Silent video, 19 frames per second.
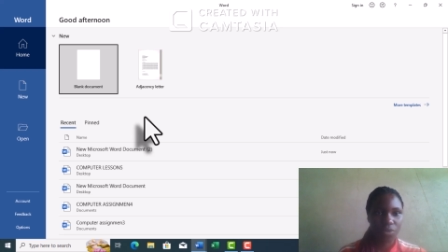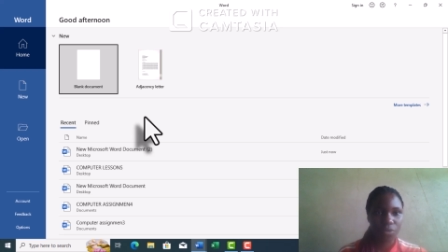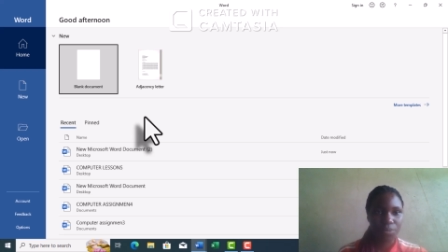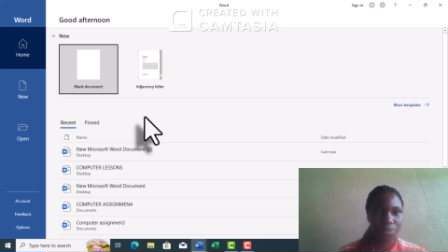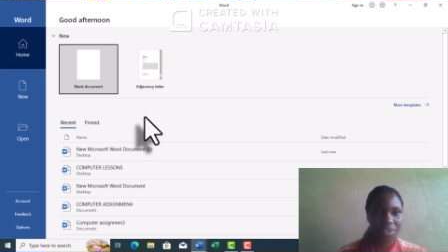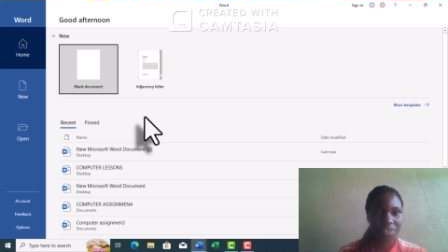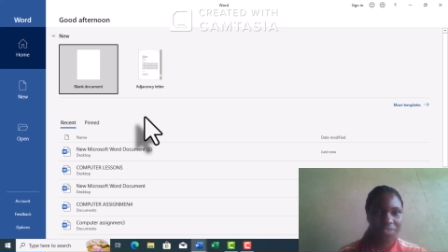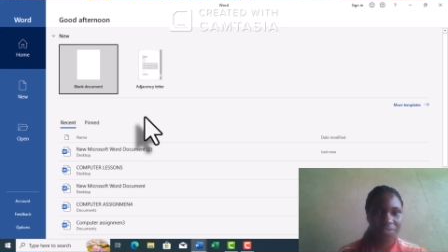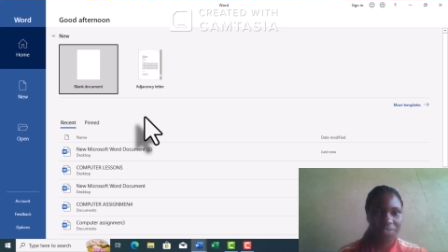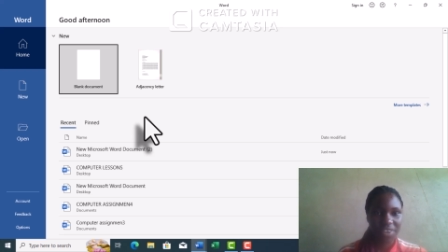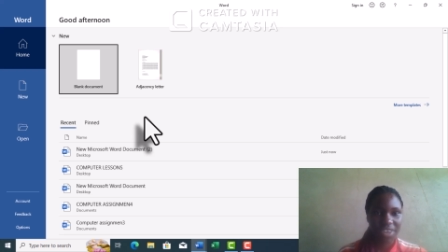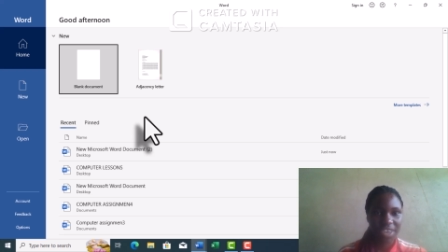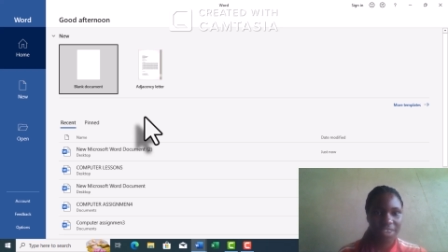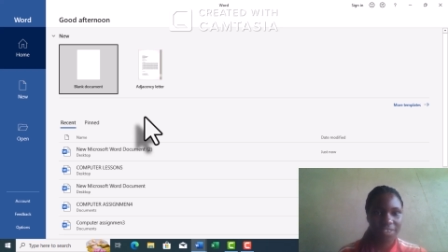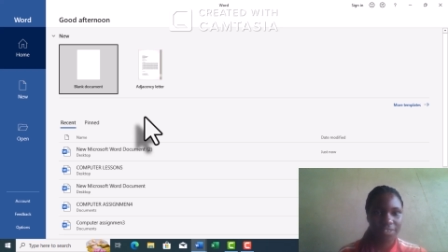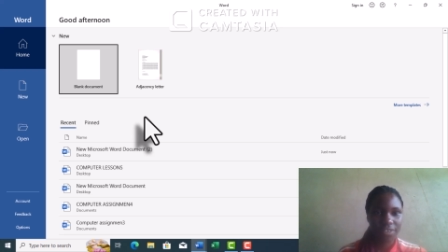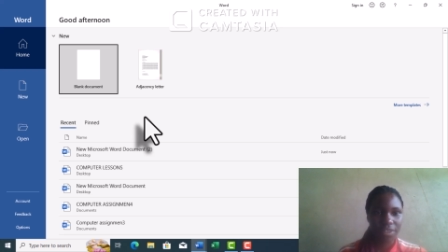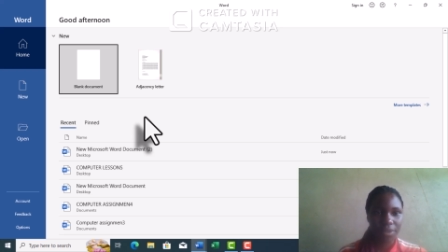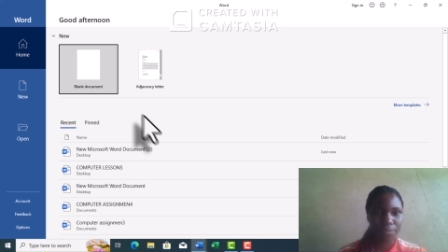bring for
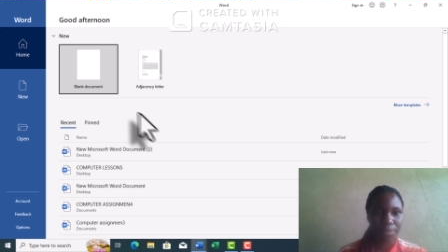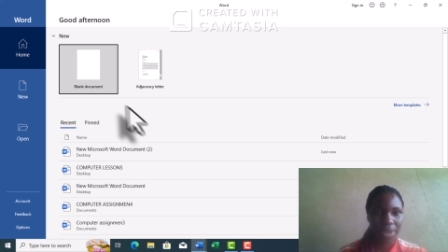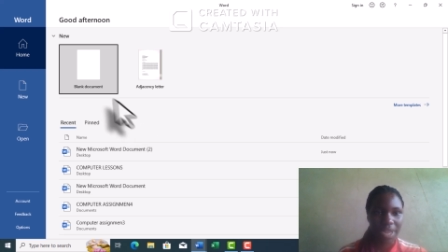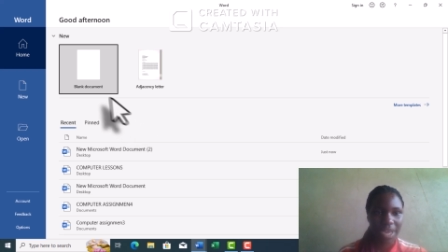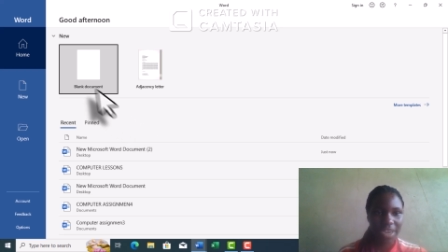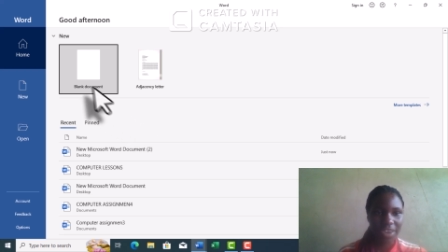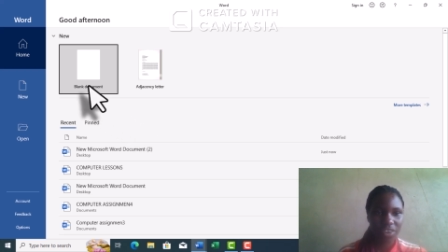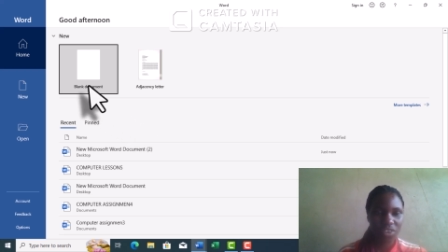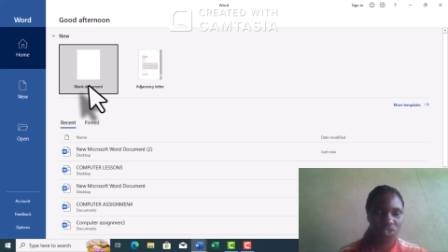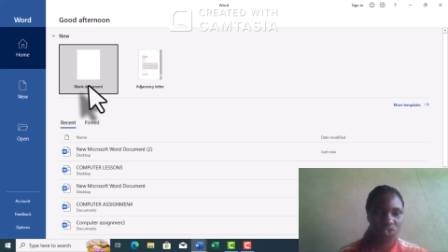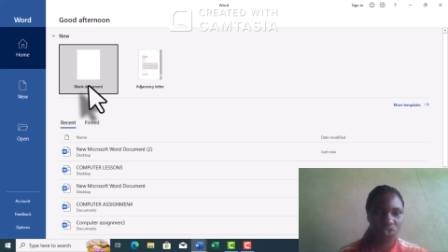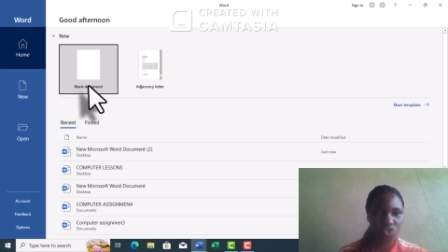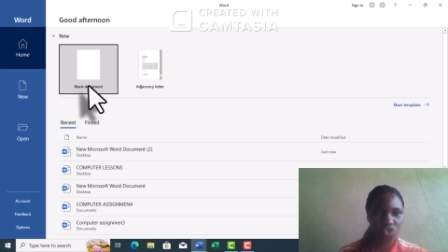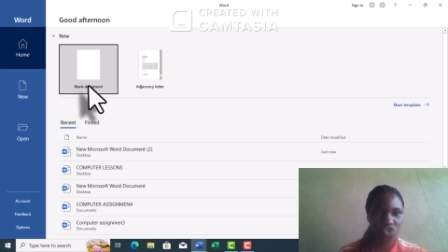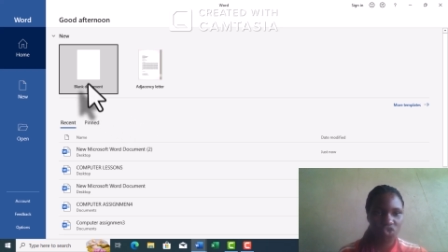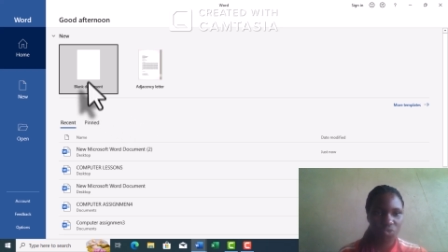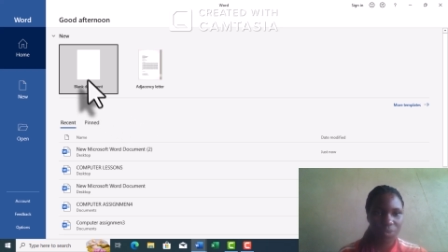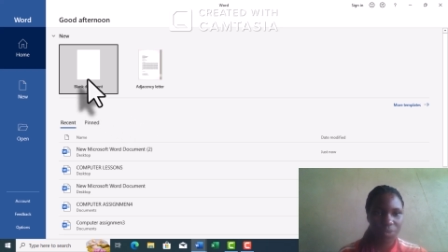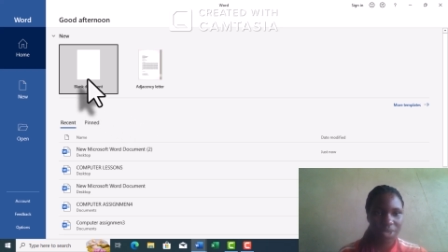us the blank
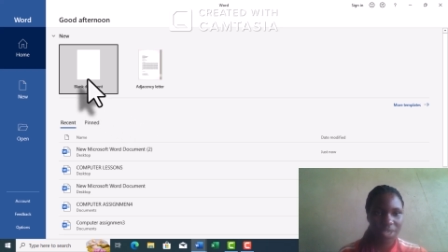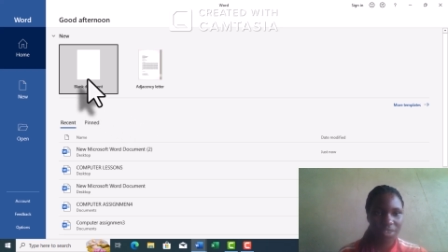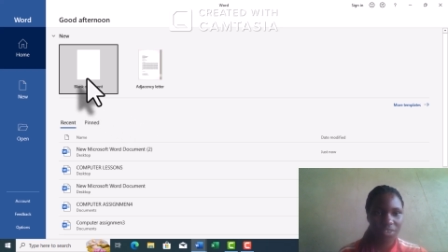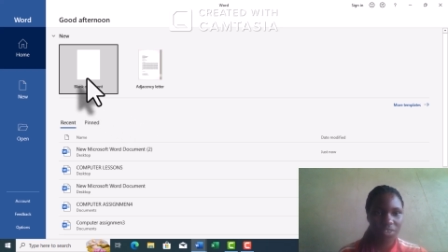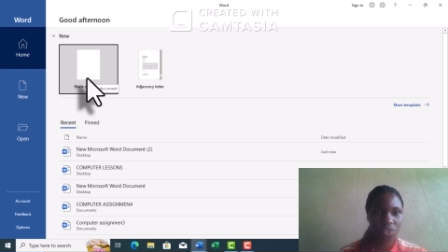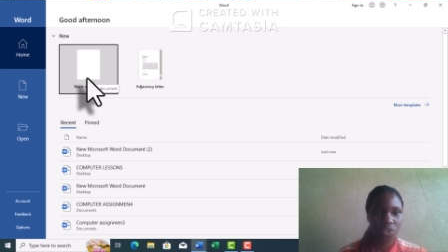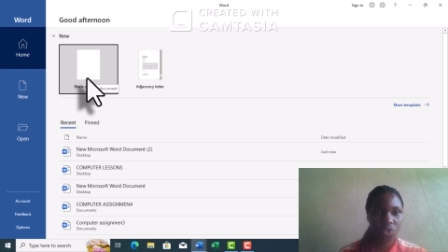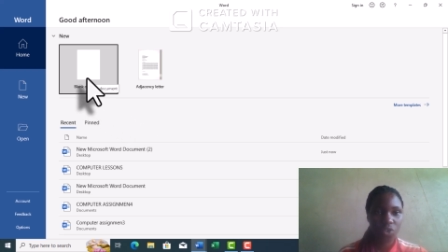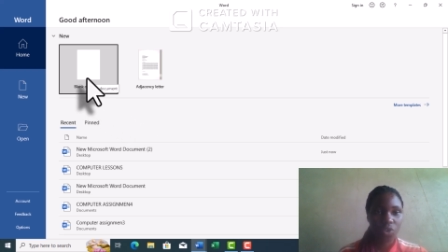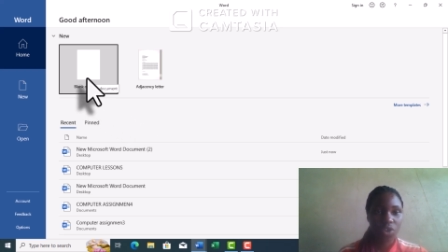document.